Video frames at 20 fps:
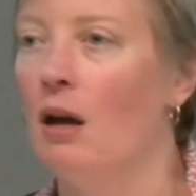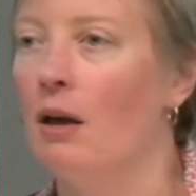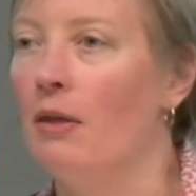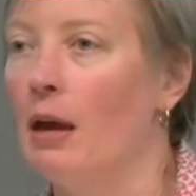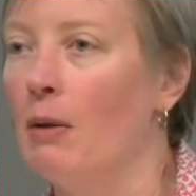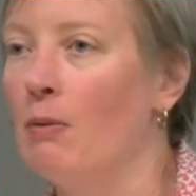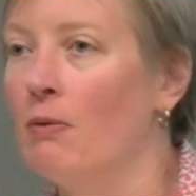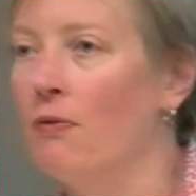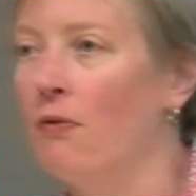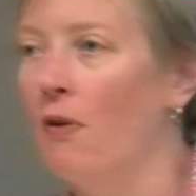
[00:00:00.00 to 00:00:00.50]

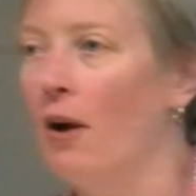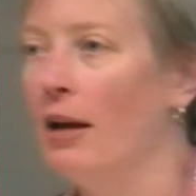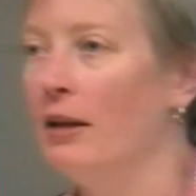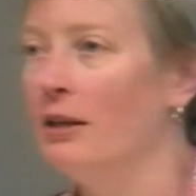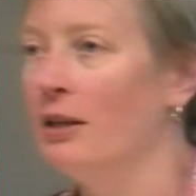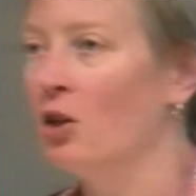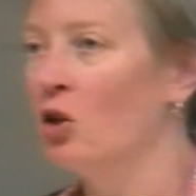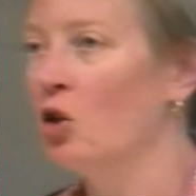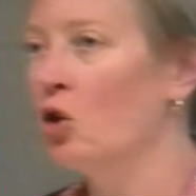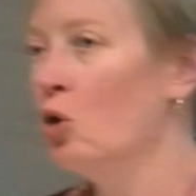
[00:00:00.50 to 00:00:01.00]
They were
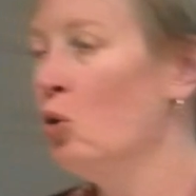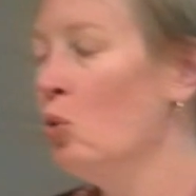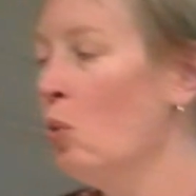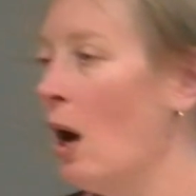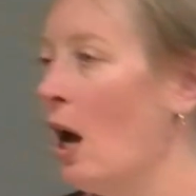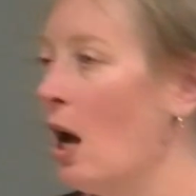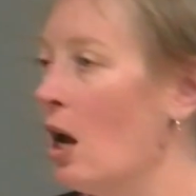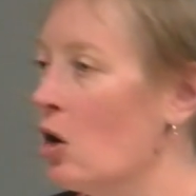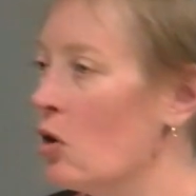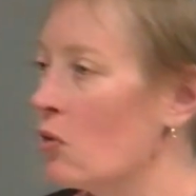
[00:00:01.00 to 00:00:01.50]
finding
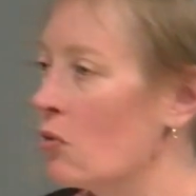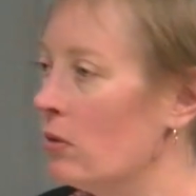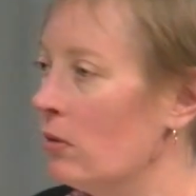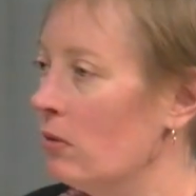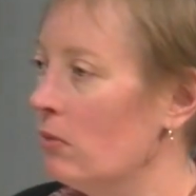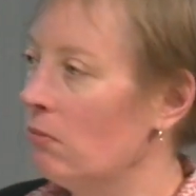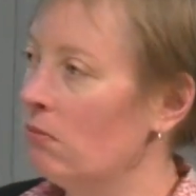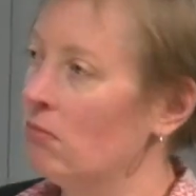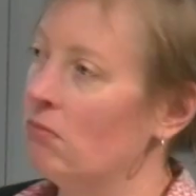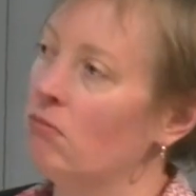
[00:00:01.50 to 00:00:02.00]

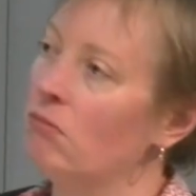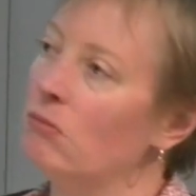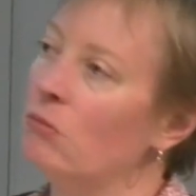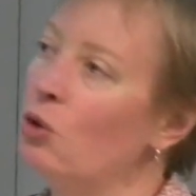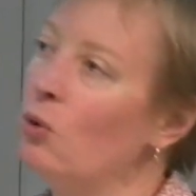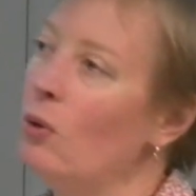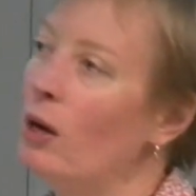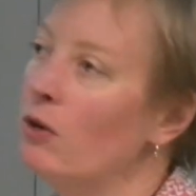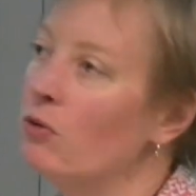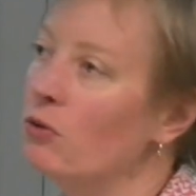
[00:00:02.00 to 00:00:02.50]
200
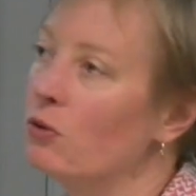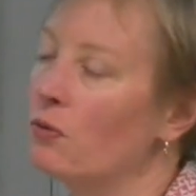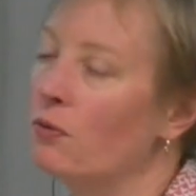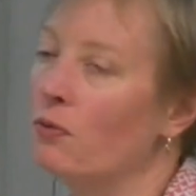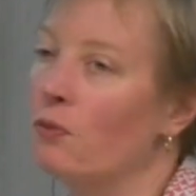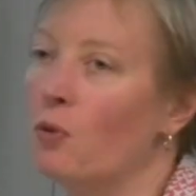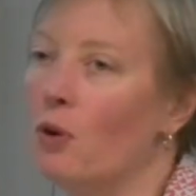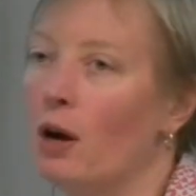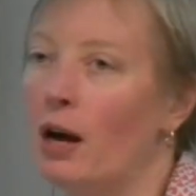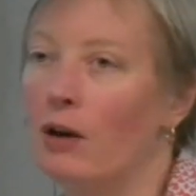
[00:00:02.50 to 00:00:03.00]
to
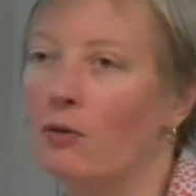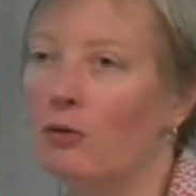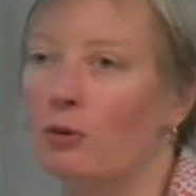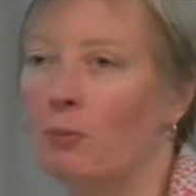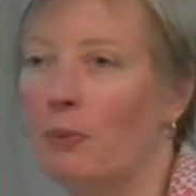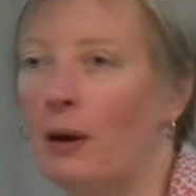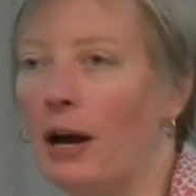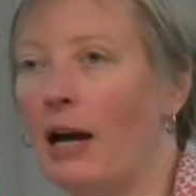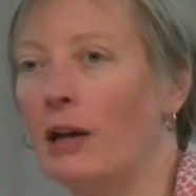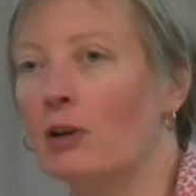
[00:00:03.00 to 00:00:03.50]

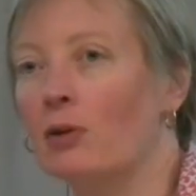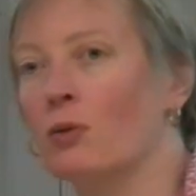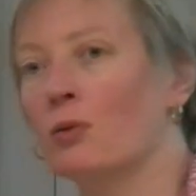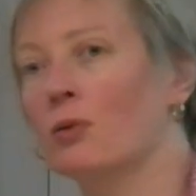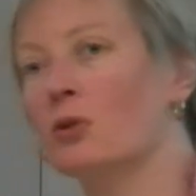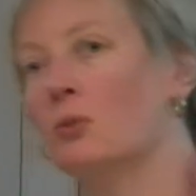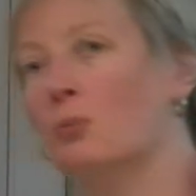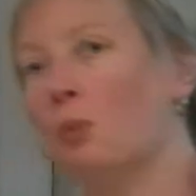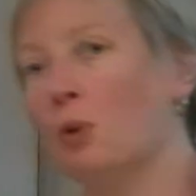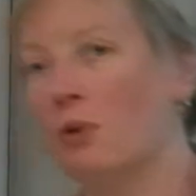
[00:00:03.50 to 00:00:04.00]
400
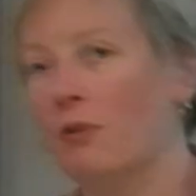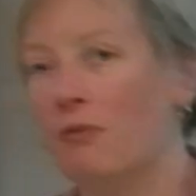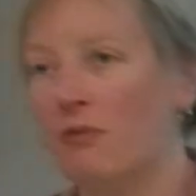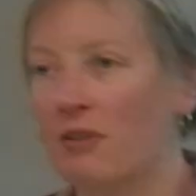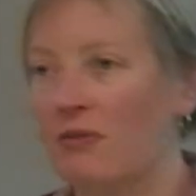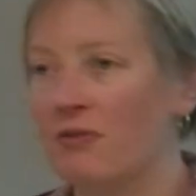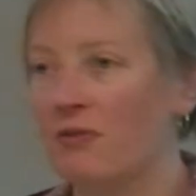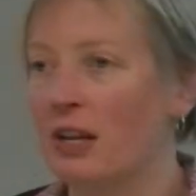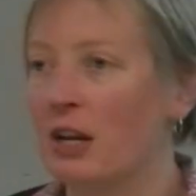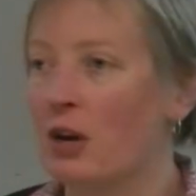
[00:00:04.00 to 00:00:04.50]
particles per
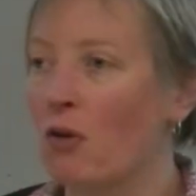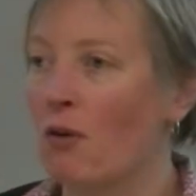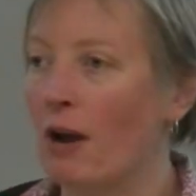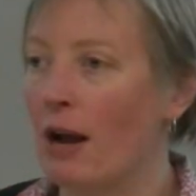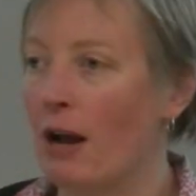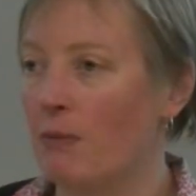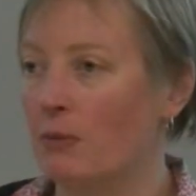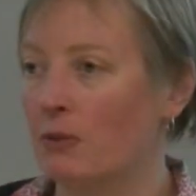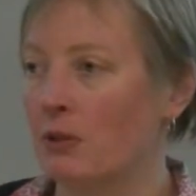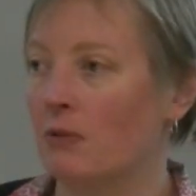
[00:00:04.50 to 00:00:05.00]
50
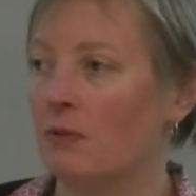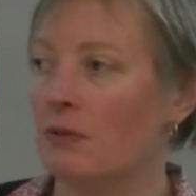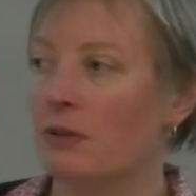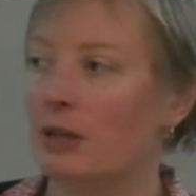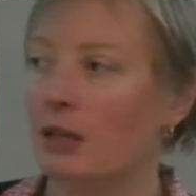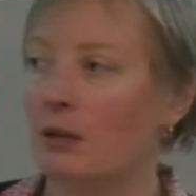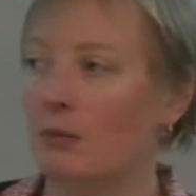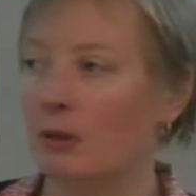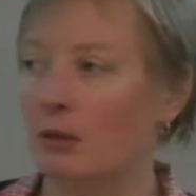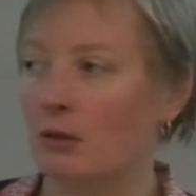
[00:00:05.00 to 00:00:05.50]
grams of
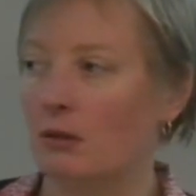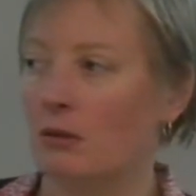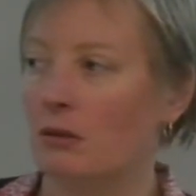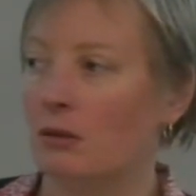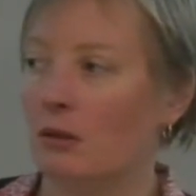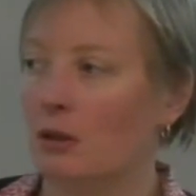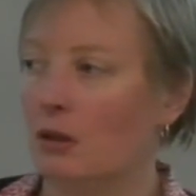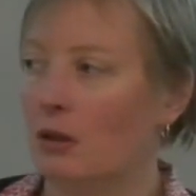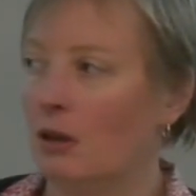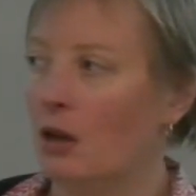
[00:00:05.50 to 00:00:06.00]
sediment,
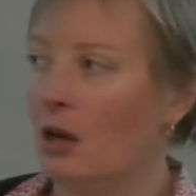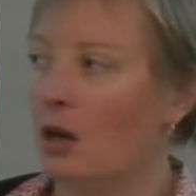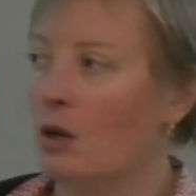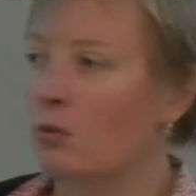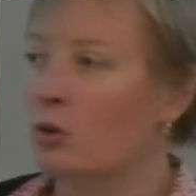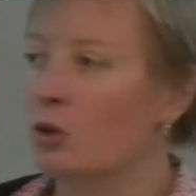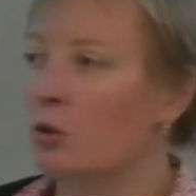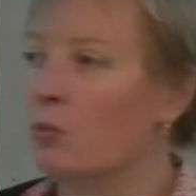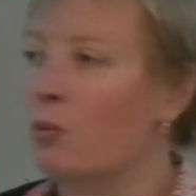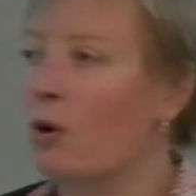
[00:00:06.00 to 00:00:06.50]

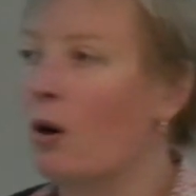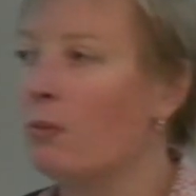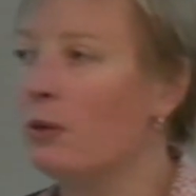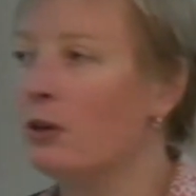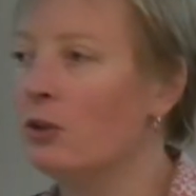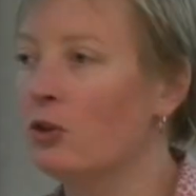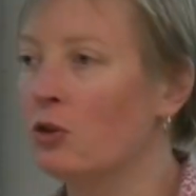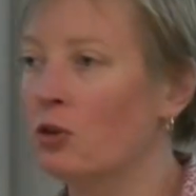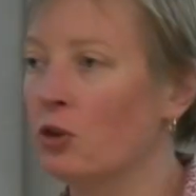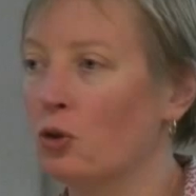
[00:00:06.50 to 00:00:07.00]
which is
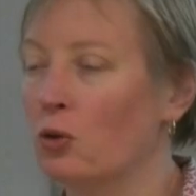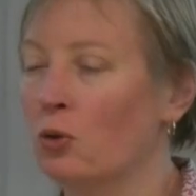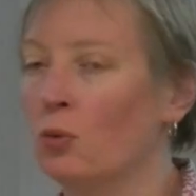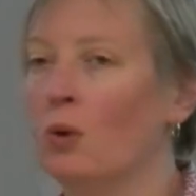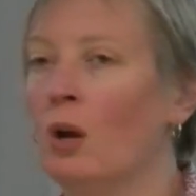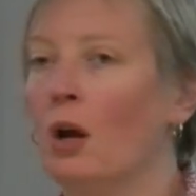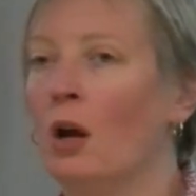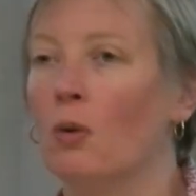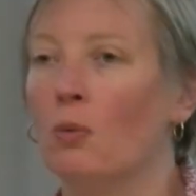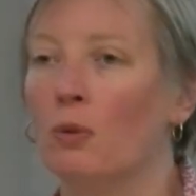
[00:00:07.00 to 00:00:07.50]
probably to
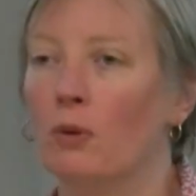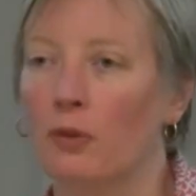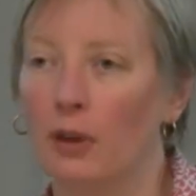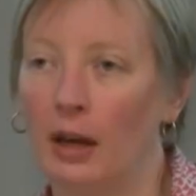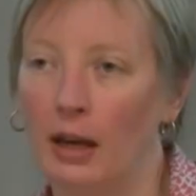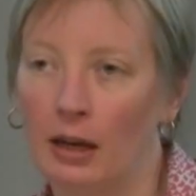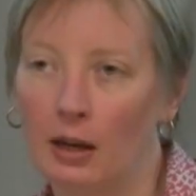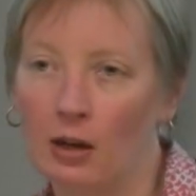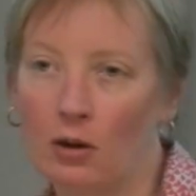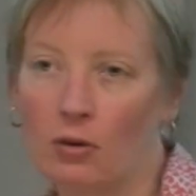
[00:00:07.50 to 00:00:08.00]
do with
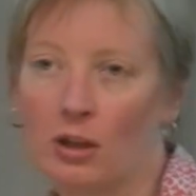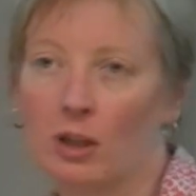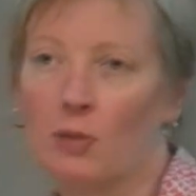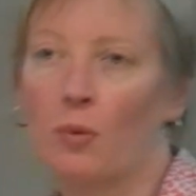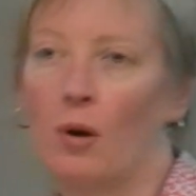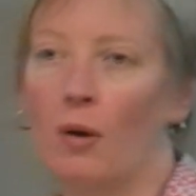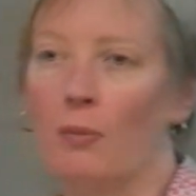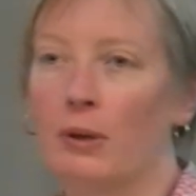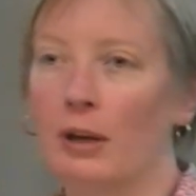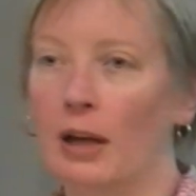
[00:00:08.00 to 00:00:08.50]
that
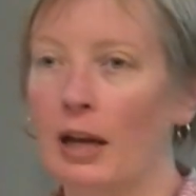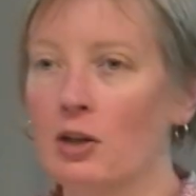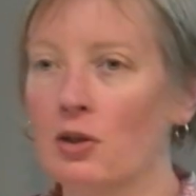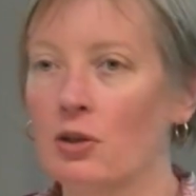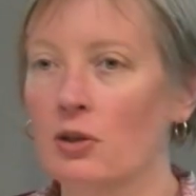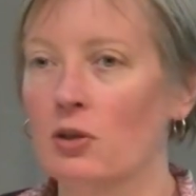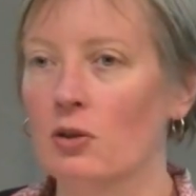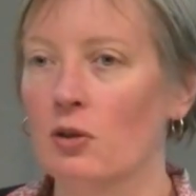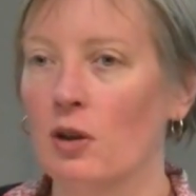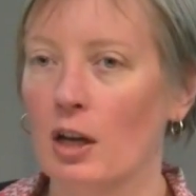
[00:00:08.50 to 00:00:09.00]
increased
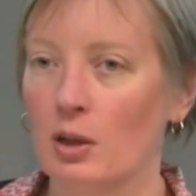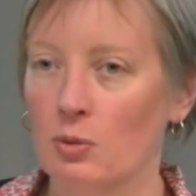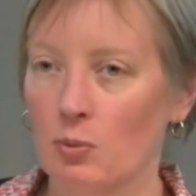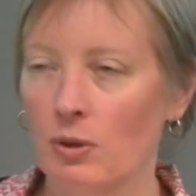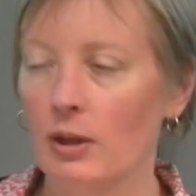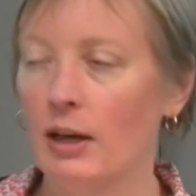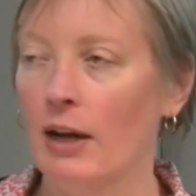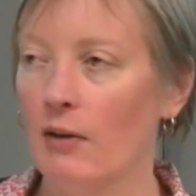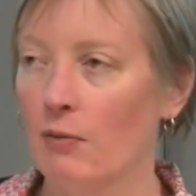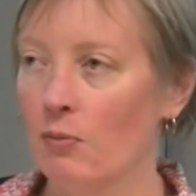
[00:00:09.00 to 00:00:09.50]
population size
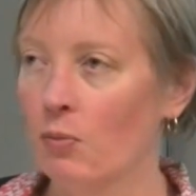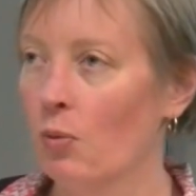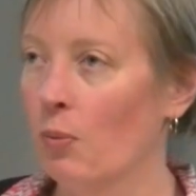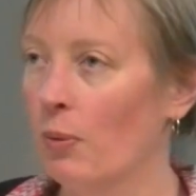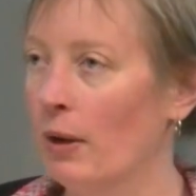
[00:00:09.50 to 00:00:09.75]
where you have more